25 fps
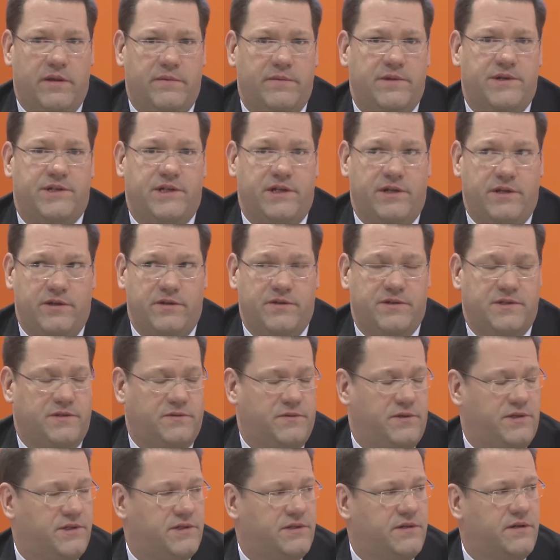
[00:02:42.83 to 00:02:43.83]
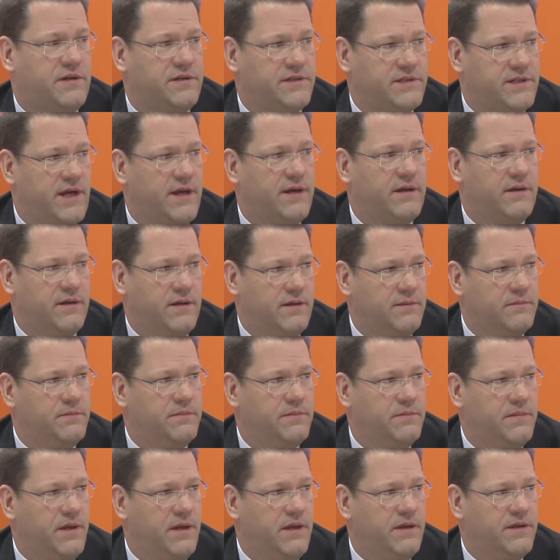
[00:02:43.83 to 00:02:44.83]
imaging uses, which is called DICOM.
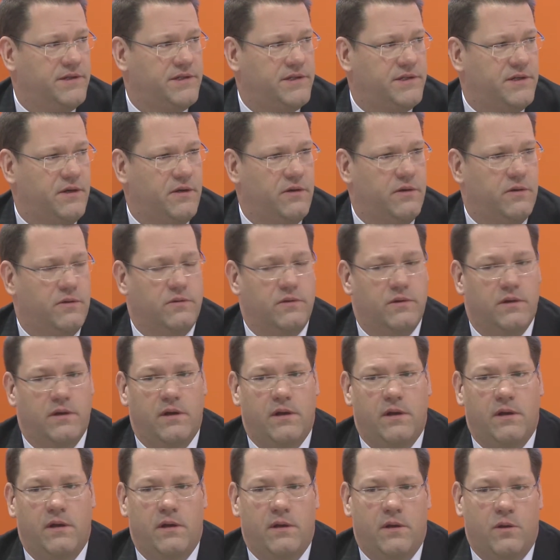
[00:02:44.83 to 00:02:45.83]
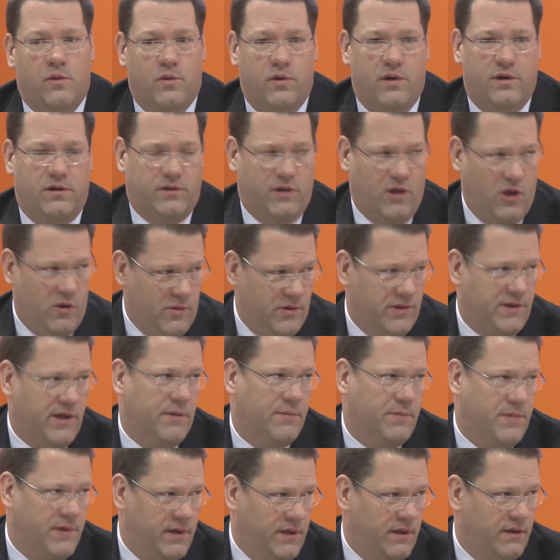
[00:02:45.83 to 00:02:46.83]
And so we're a global
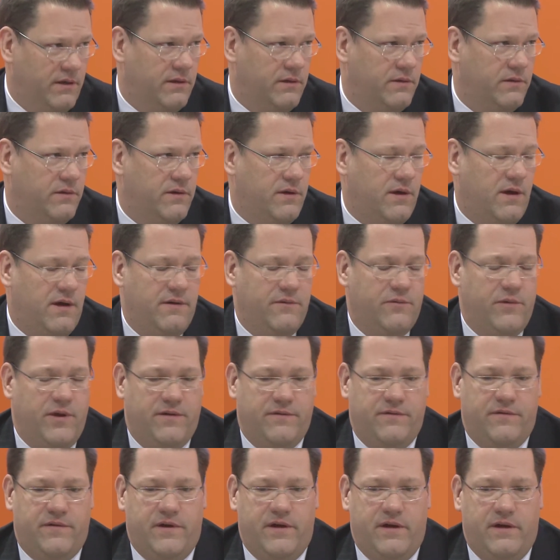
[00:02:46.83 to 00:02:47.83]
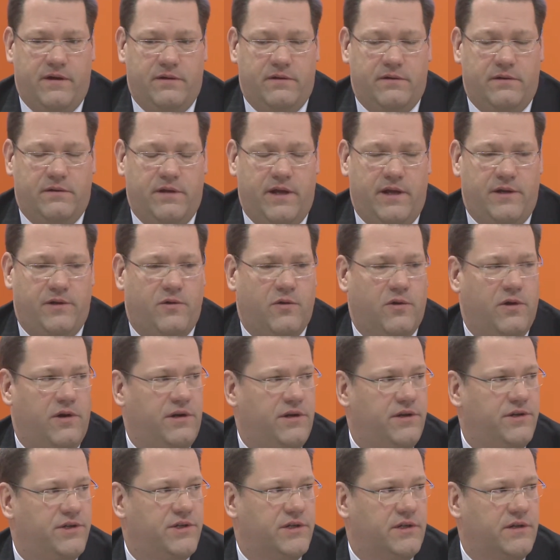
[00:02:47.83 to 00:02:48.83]
company. We have
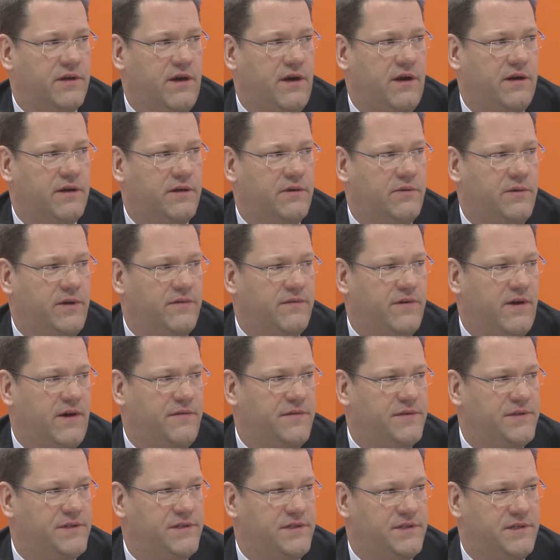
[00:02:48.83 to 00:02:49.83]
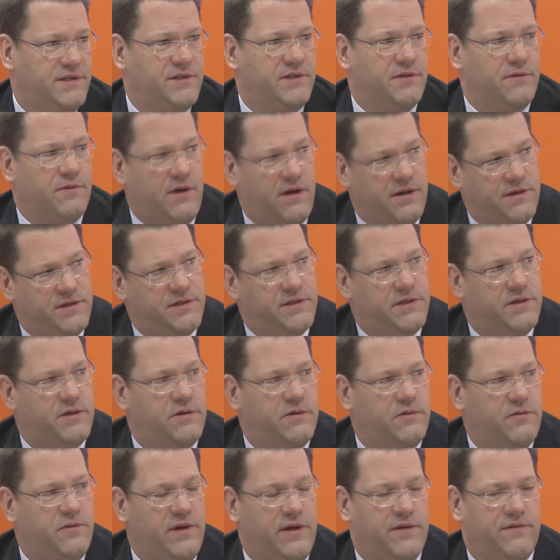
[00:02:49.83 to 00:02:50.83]
headquartered in Chicago, we have offices in
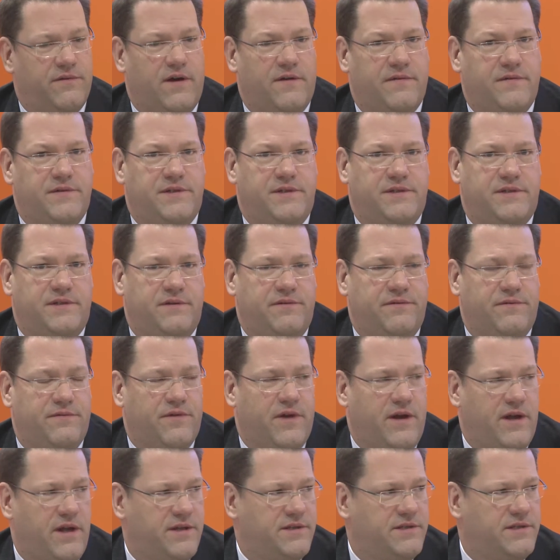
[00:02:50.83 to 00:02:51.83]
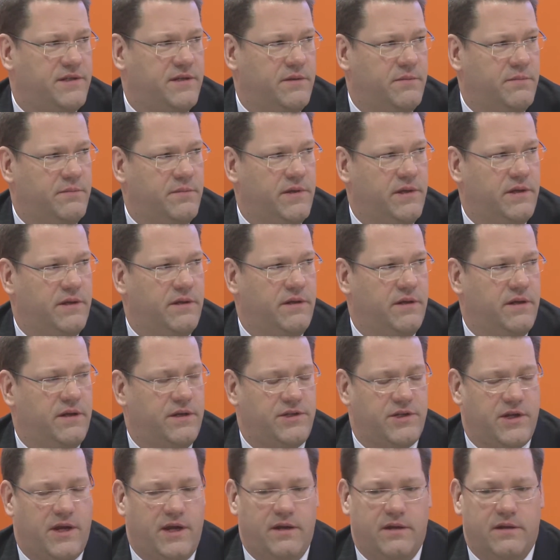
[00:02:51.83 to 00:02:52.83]
Toronto, we have offices in France and
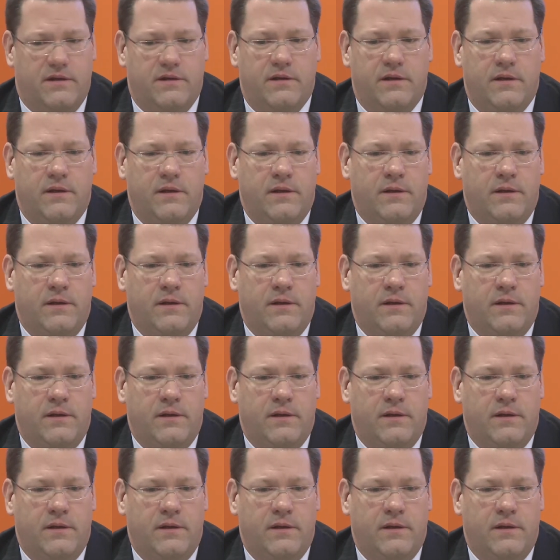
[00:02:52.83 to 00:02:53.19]
in China.